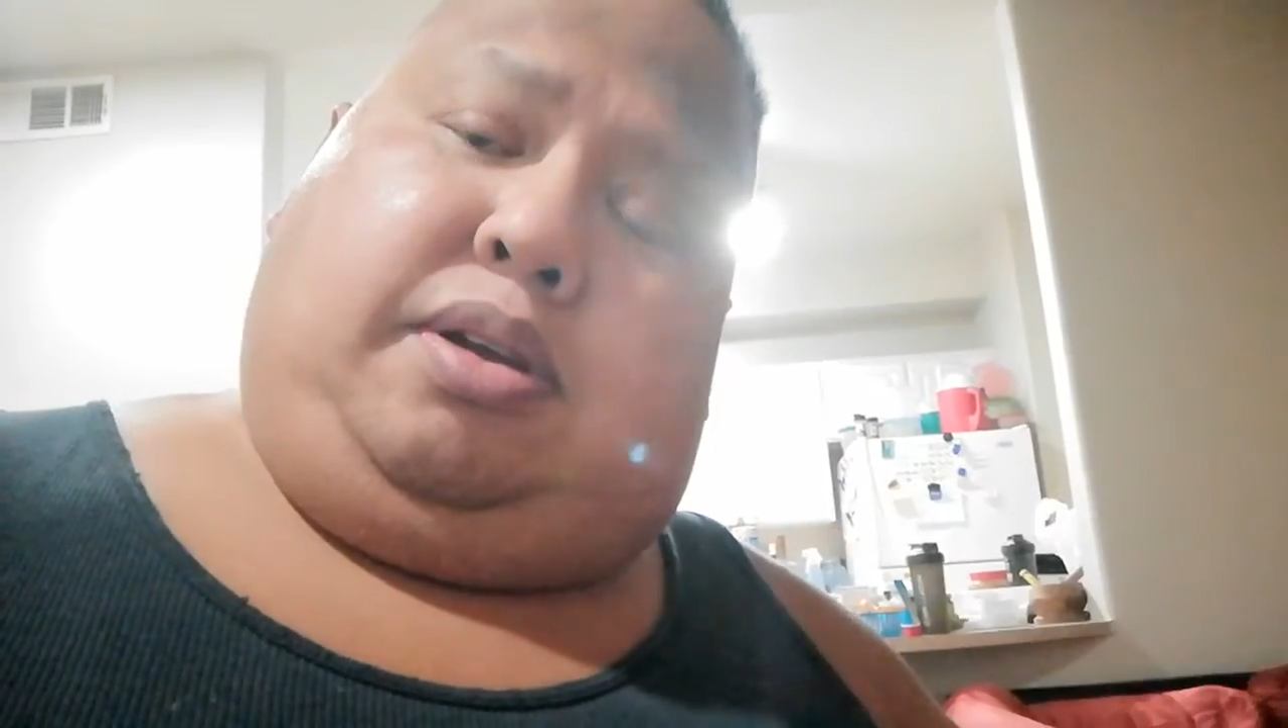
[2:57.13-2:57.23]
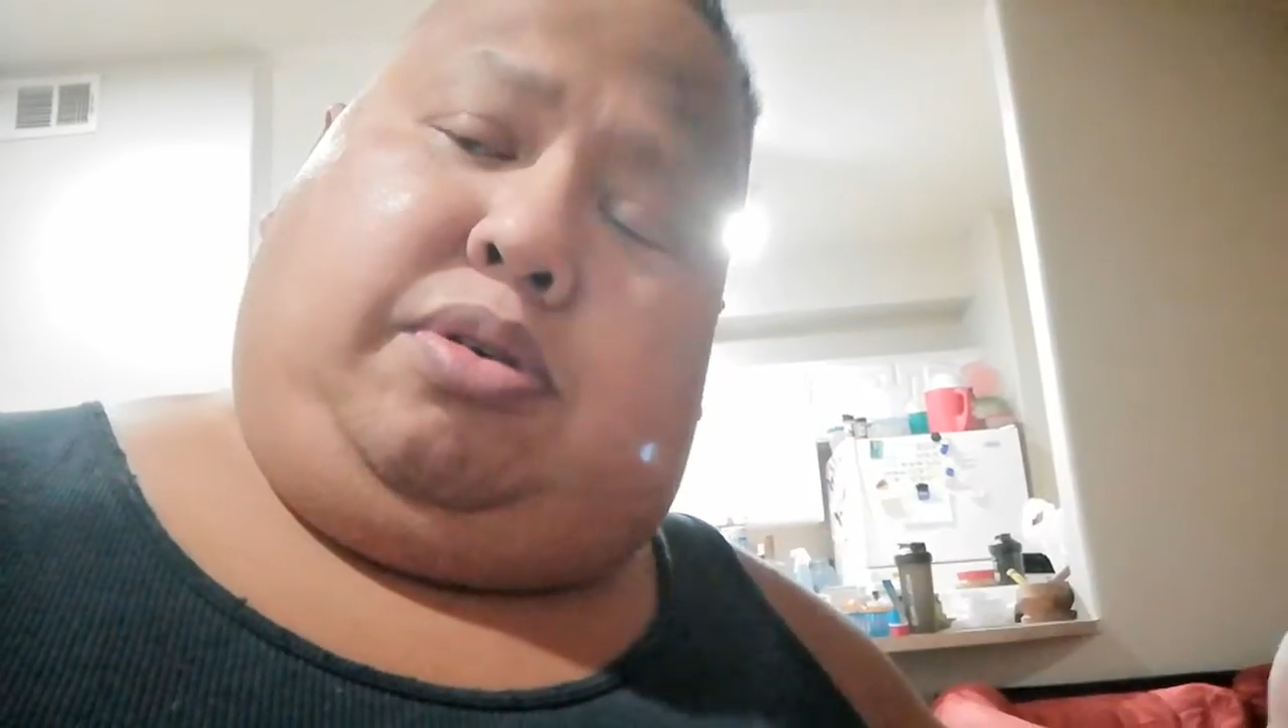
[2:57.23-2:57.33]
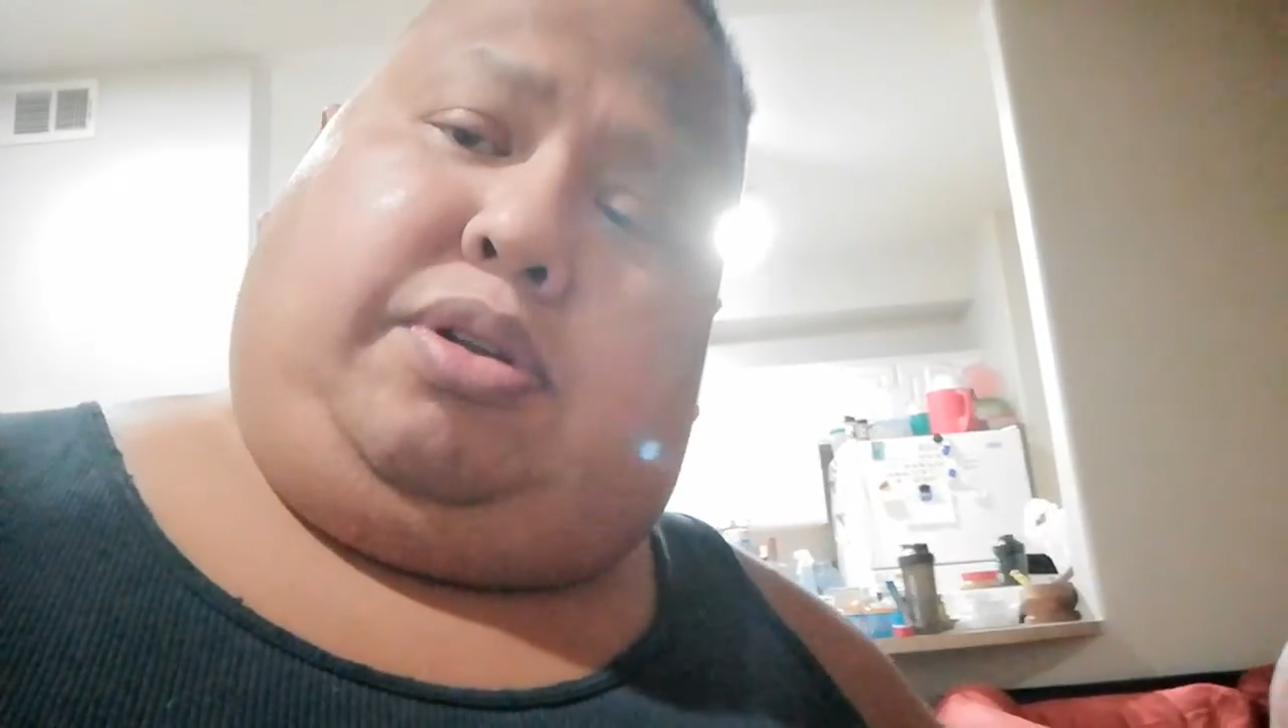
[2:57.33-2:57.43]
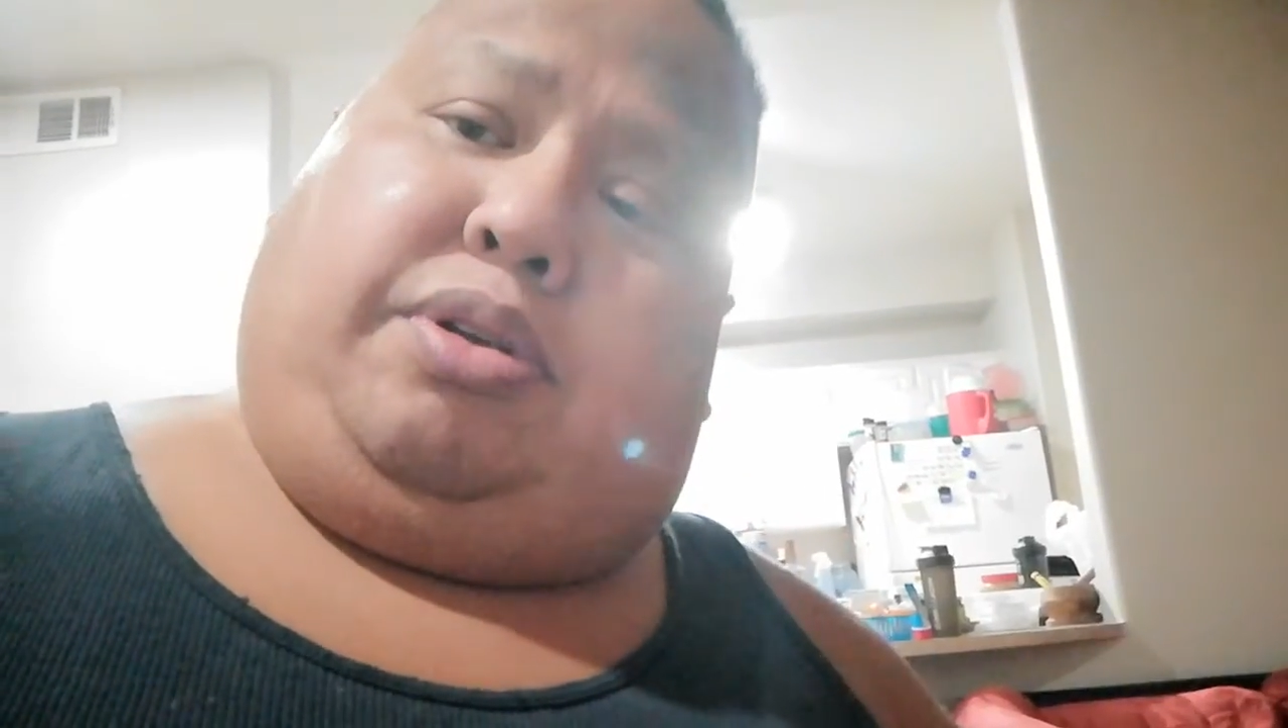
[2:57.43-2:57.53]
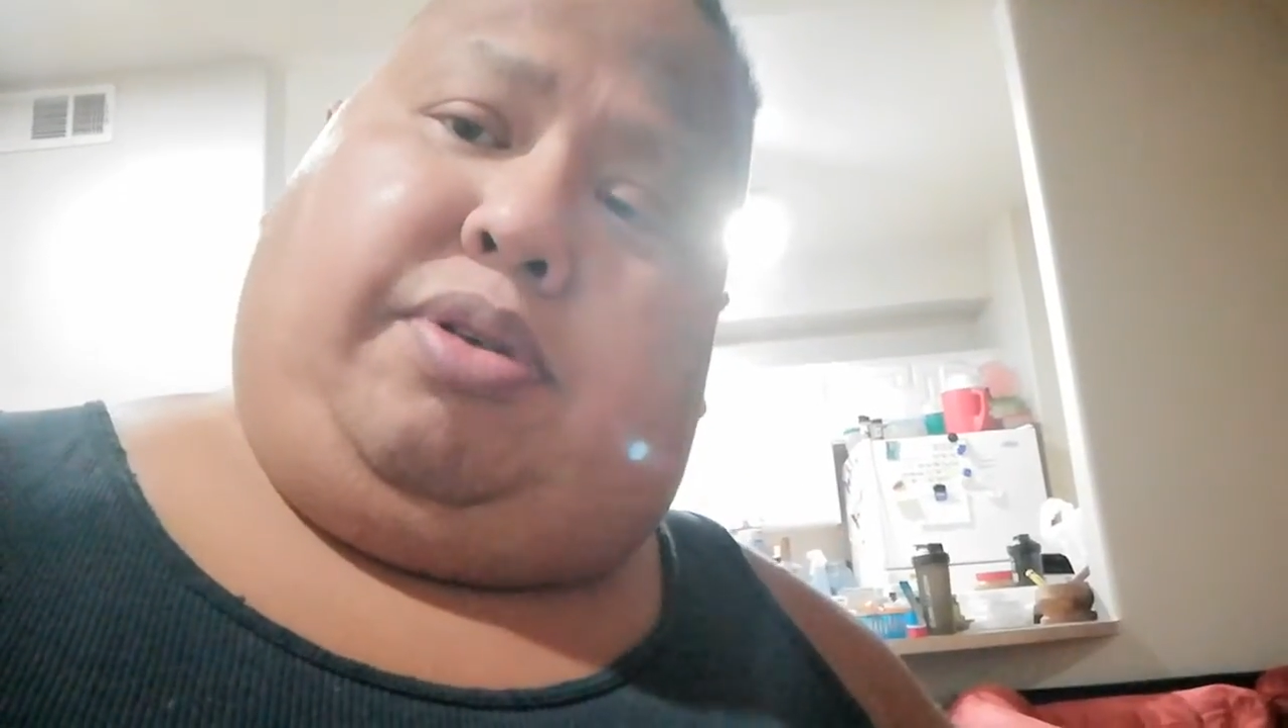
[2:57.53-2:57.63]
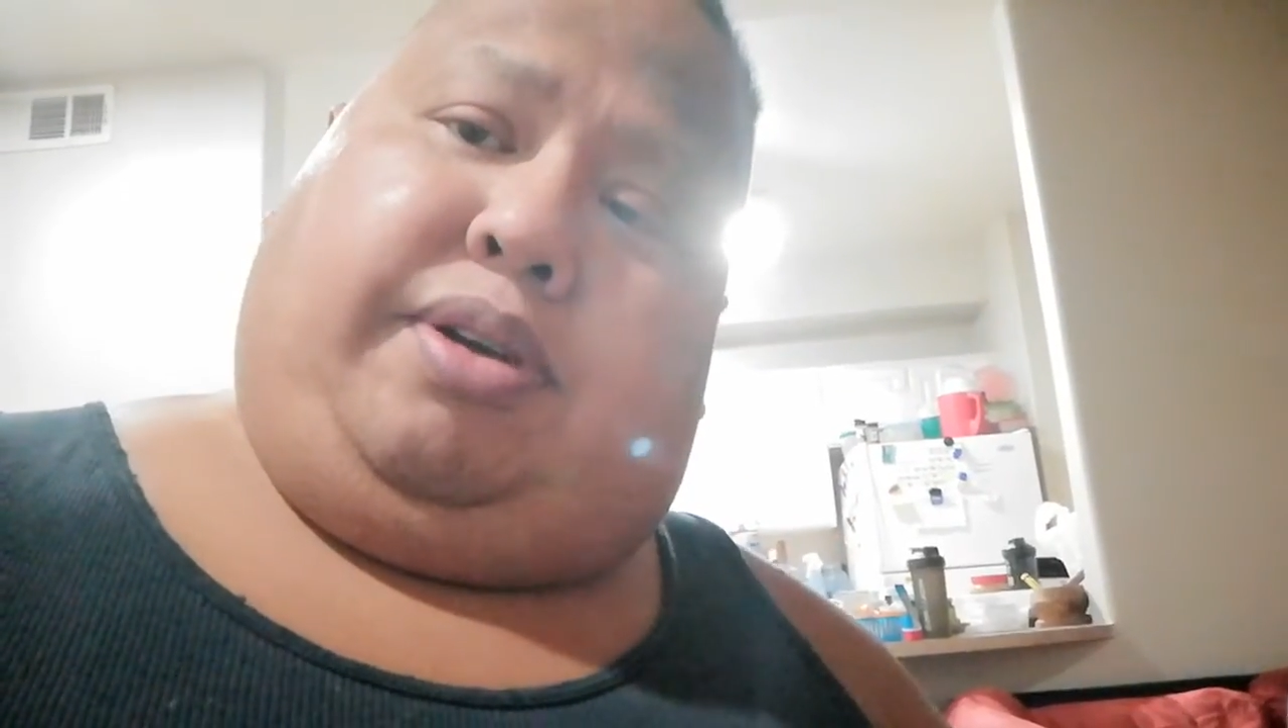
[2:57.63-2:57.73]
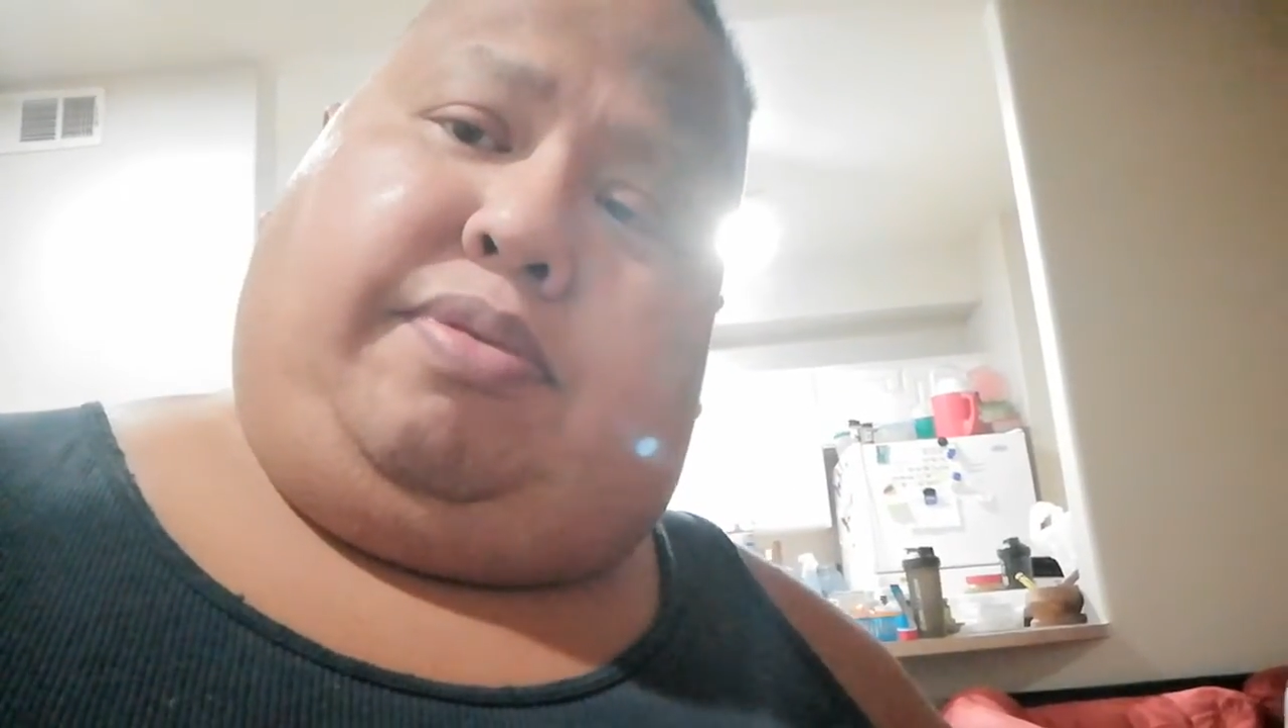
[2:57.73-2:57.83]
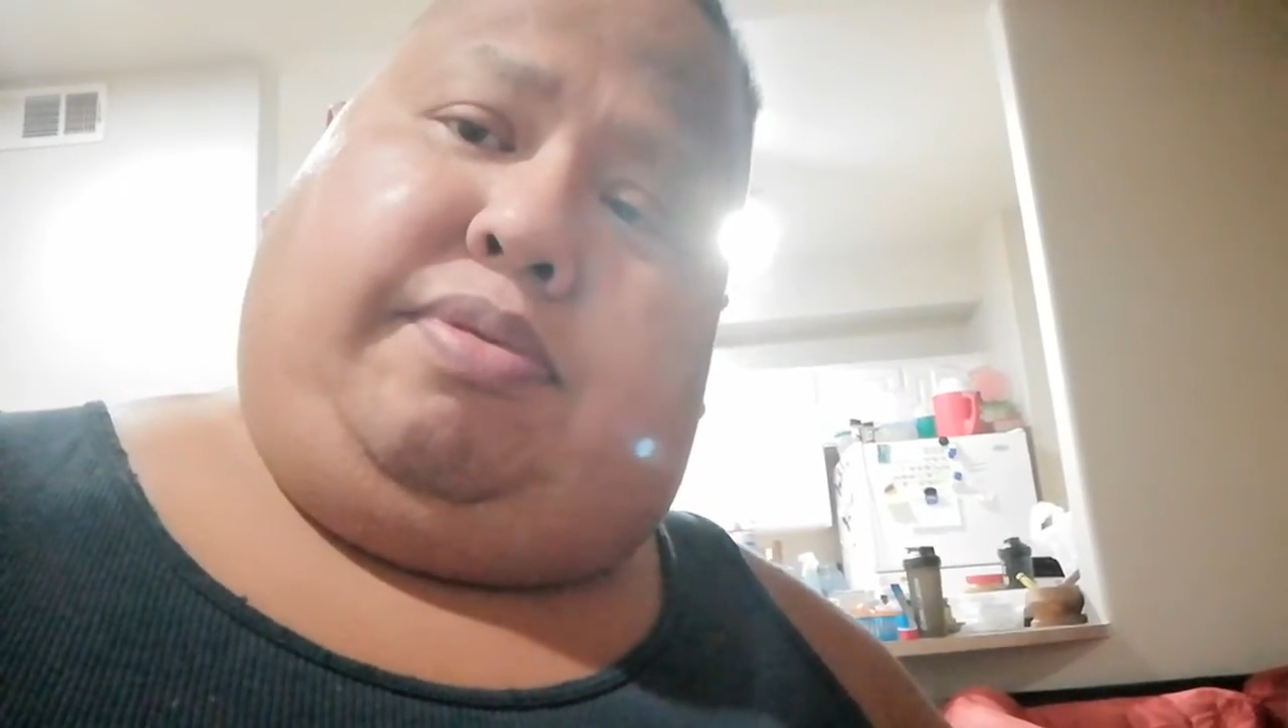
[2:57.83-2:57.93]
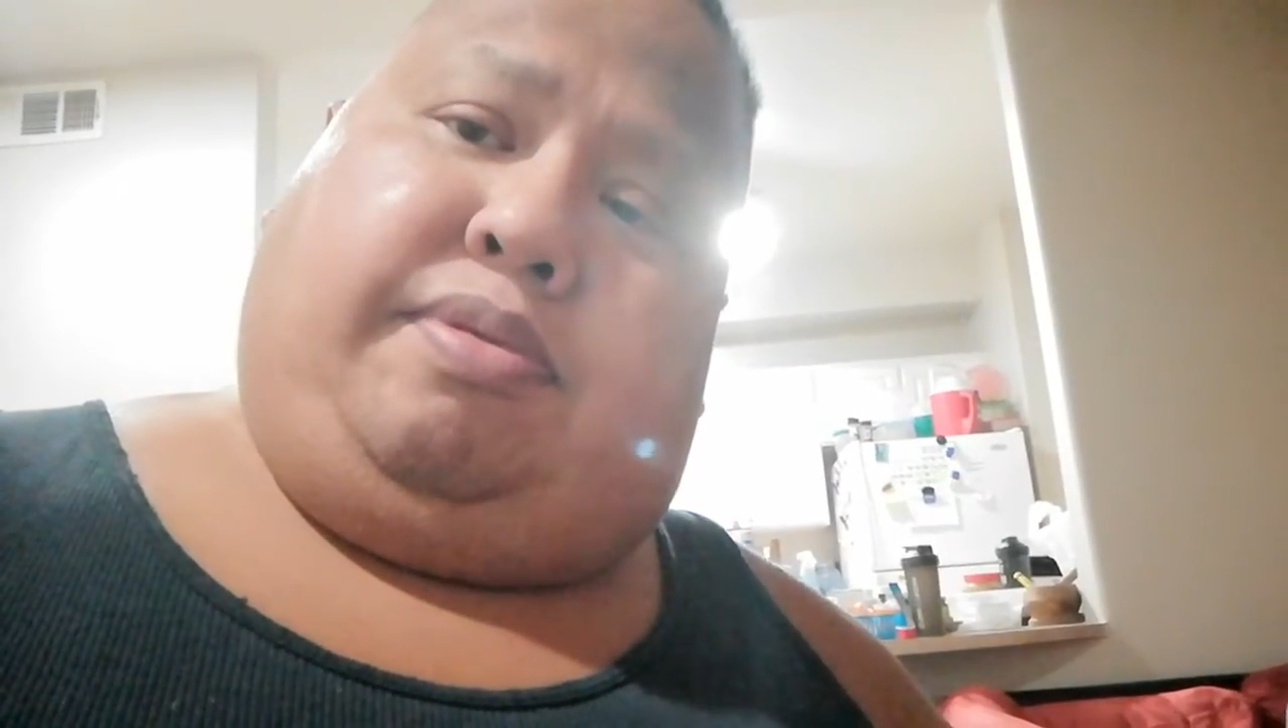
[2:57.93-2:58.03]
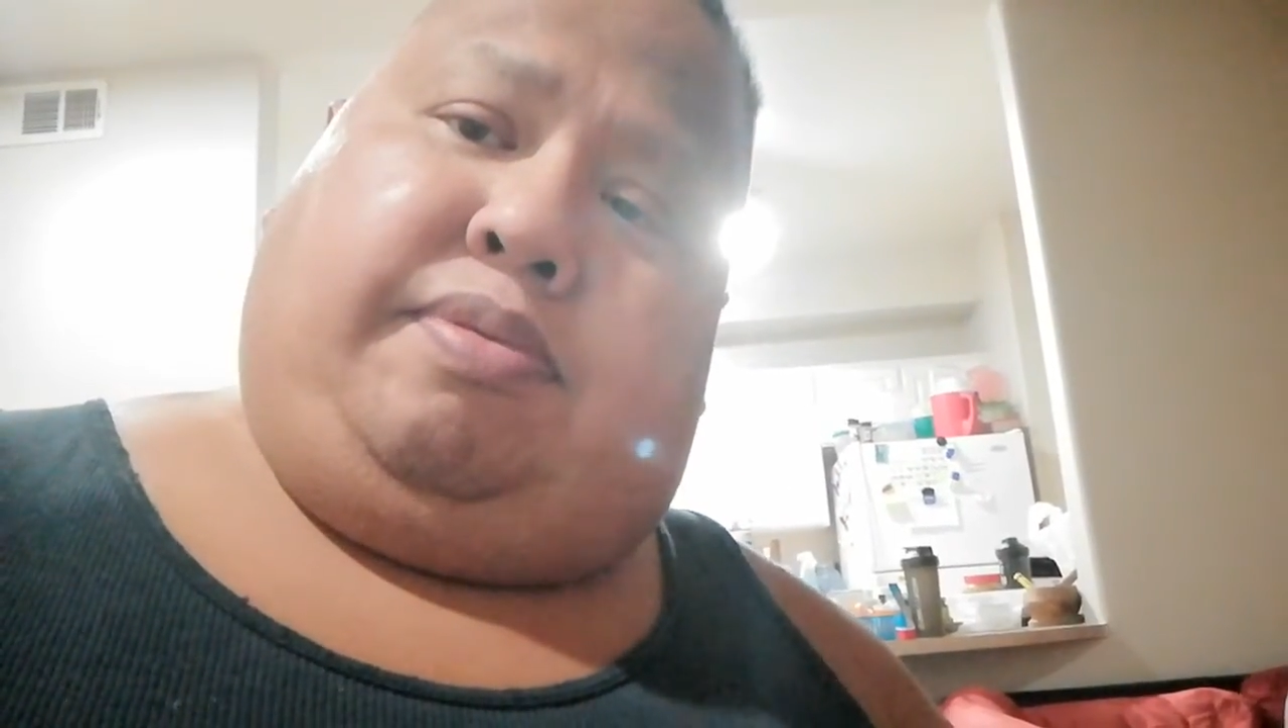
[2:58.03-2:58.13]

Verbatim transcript: go in the grave.